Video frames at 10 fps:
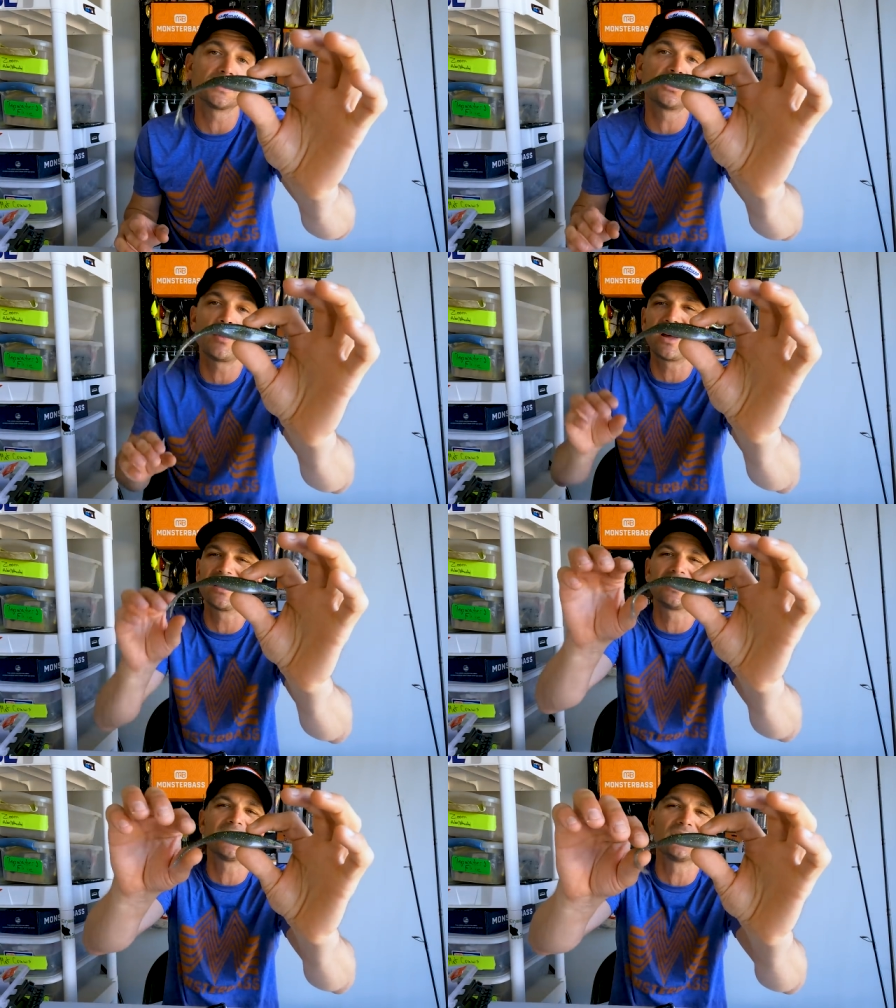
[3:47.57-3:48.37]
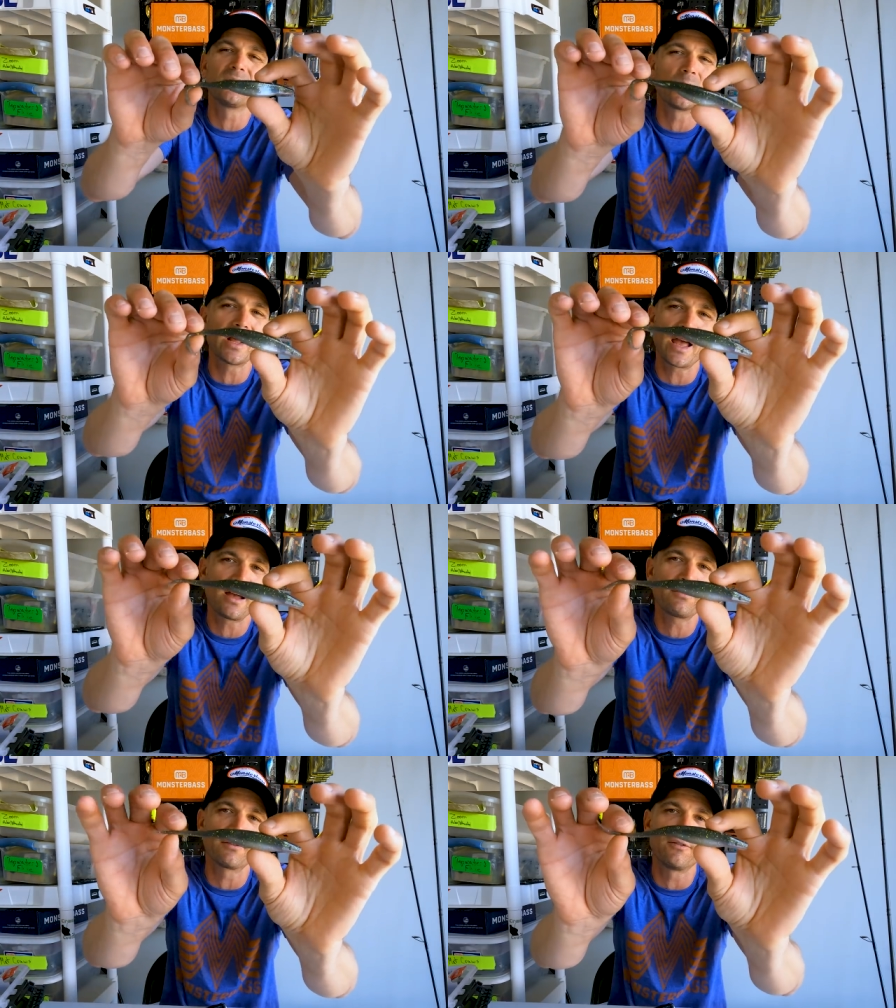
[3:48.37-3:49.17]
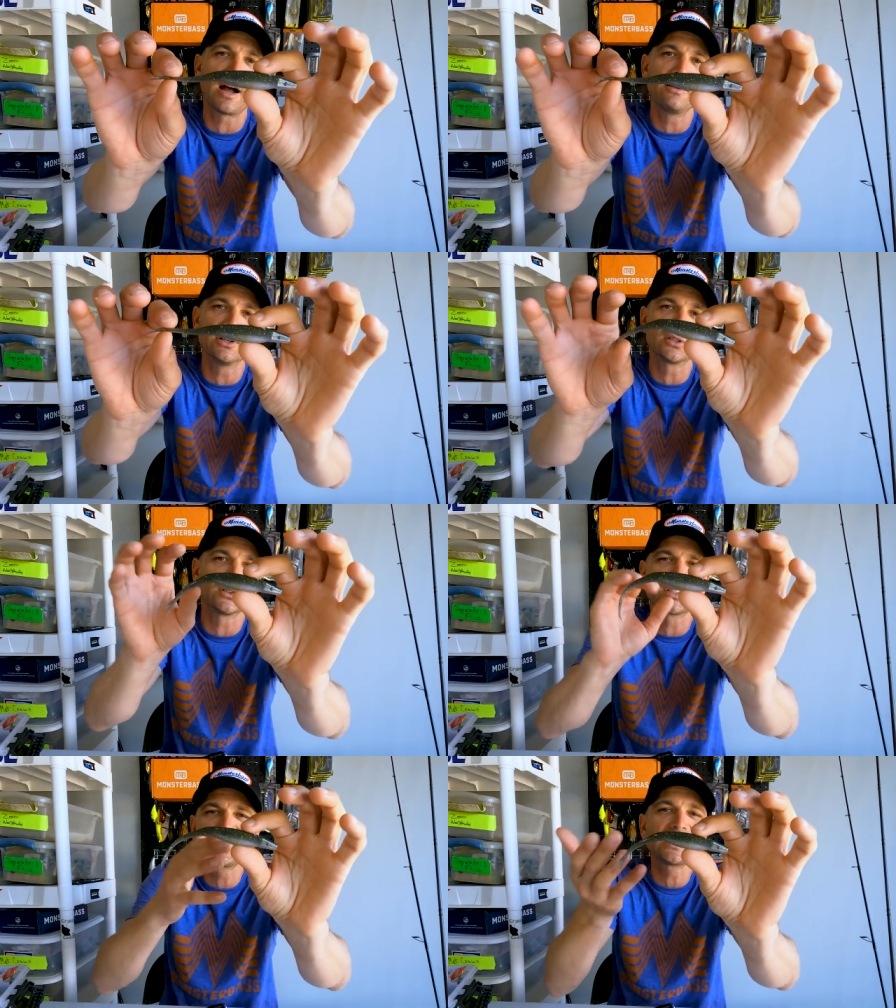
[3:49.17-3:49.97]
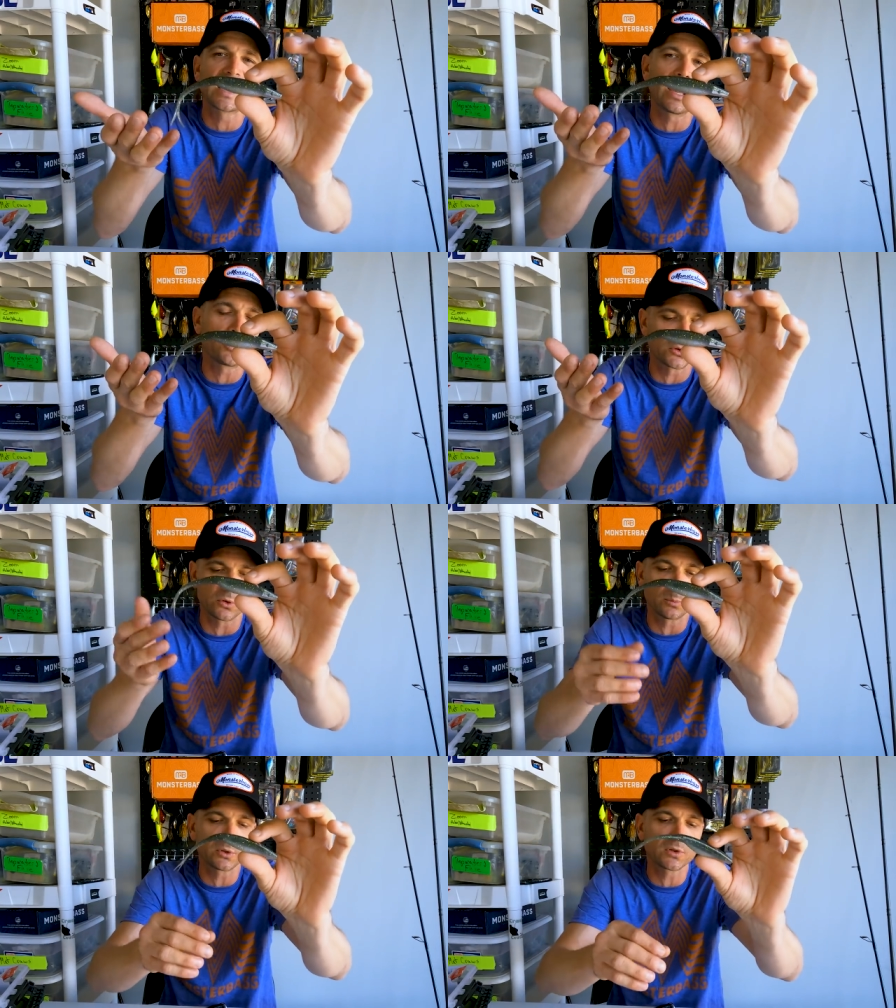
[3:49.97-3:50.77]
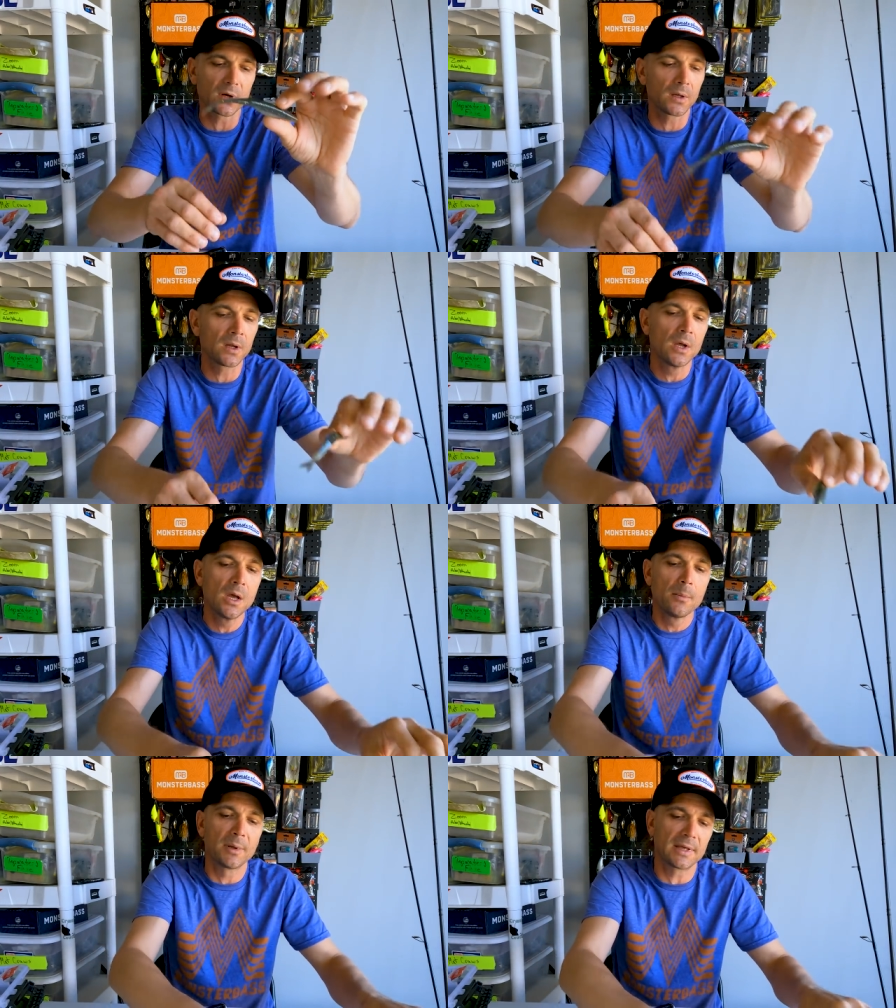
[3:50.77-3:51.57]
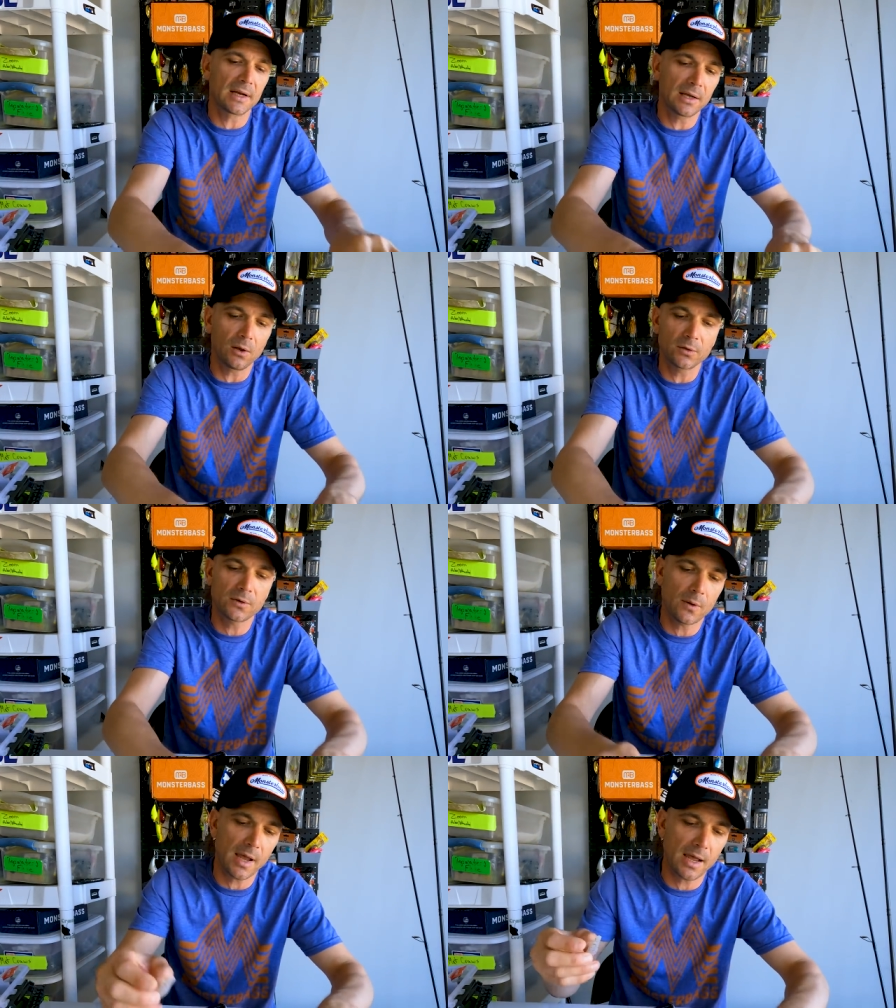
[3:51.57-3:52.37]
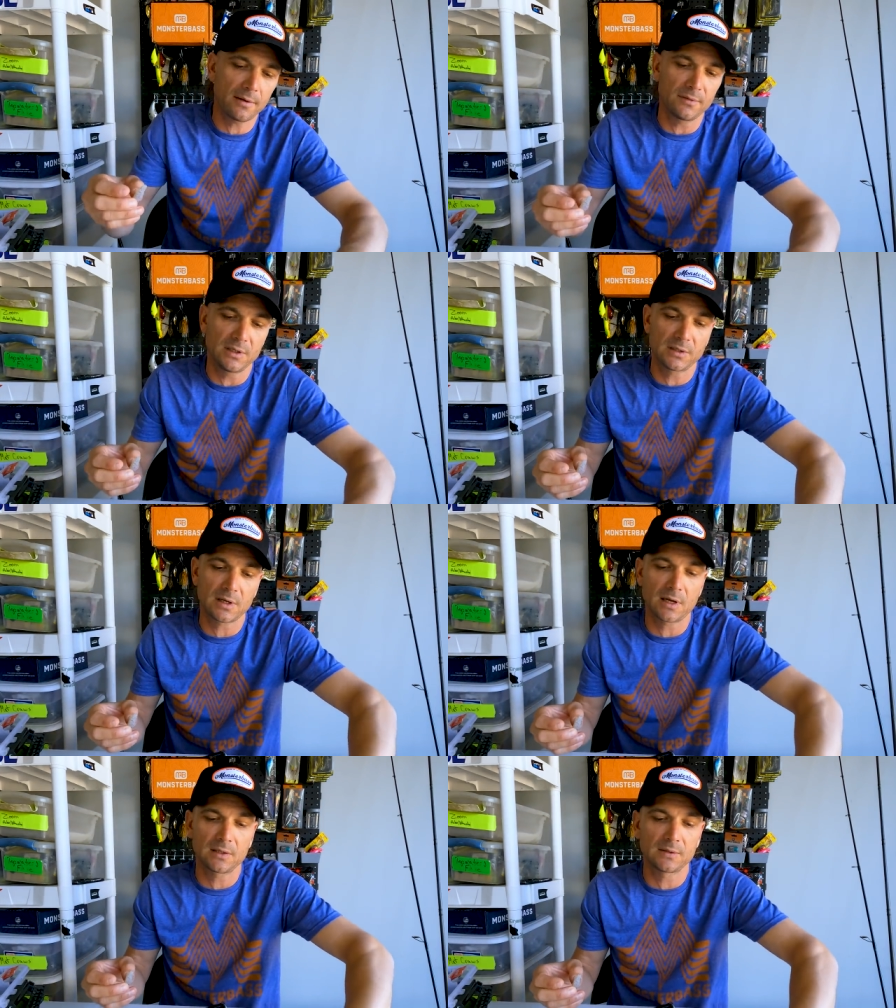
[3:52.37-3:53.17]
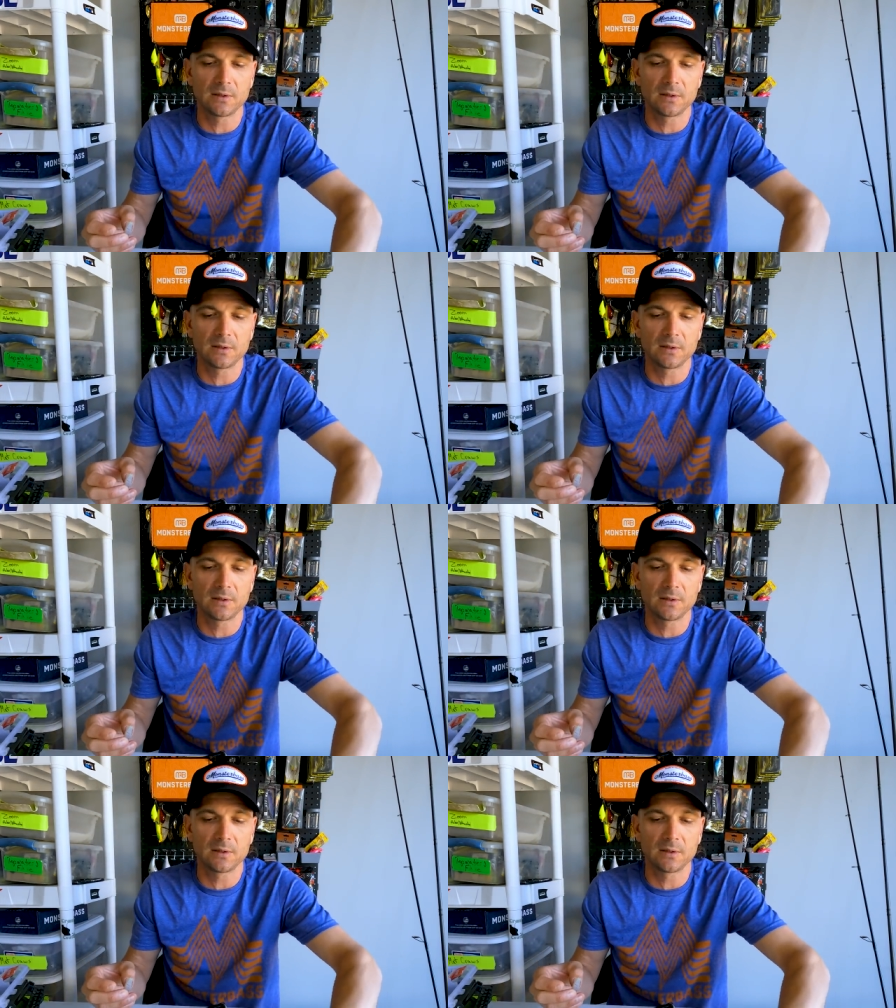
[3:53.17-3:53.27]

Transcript: This is about, I think it's four and a half or five inches. This is a Gambler Super Stud, but then I also have these guys.